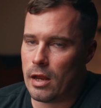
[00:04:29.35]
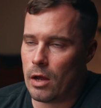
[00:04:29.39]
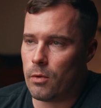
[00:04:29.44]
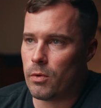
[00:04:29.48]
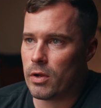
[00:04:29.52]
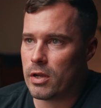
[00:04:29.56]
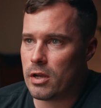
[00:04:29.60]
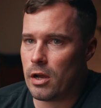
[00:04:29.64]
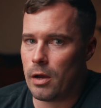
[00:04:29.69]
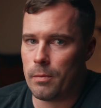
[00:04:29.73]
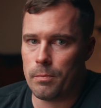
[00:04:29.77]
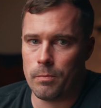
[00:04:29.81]
I will
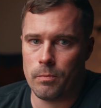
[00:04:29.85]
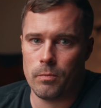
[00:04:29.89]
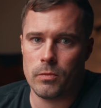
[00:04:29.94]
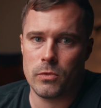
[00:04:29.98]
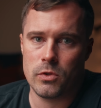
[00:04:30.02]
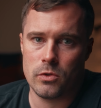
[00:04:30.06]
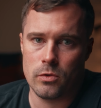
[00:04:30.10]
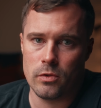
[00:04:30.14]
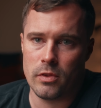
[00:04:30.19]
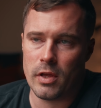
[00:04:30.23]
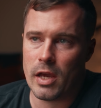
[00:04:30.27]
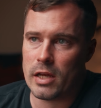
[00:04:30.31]
come
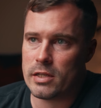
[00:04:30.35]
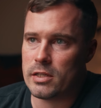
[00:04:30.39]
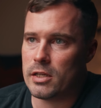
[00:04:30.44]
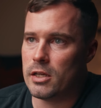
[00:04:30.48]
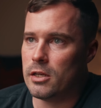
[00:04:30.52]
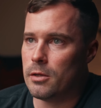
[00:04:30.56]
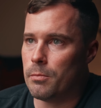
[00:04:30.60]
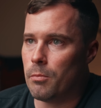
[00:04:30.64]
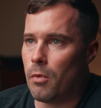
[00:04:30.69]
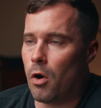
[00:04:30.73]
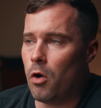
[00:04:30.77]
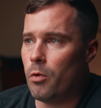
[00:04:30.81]
to that in
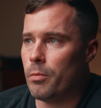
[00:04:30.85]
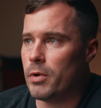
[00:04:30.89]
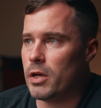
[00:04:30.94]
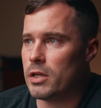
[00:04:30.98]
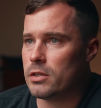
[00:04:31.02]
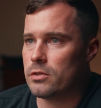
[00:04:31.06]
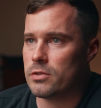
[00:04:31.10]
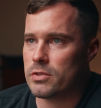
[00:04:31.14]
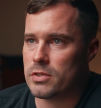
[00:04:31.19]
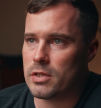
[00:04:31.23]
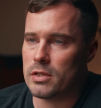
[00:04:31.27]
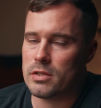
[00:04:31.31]
a moment
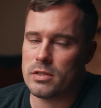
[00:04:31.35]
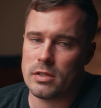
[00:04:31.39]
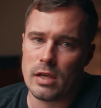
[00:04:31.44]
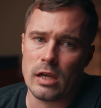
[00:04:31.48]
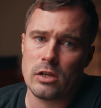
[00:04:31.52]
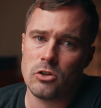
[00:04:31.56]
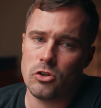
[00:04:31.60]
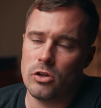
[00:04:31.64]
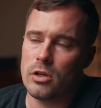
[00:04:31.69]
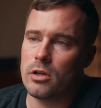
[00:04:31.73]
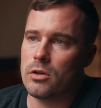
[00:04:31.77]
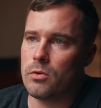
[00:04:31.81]
because that's
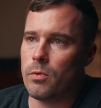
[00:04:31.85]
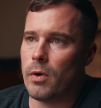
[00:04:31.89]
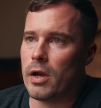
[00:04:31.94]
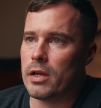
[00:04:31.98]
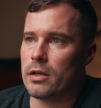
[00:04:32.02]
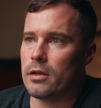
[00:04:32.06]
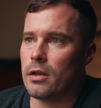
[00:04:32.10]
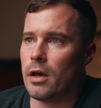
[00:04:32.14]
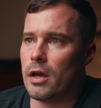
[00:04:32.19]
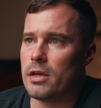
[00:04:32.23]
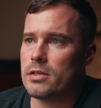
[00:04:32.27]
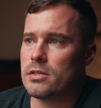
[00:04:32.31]
actually quite
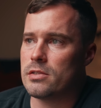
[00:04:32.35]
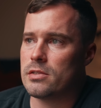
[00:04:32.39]
nice.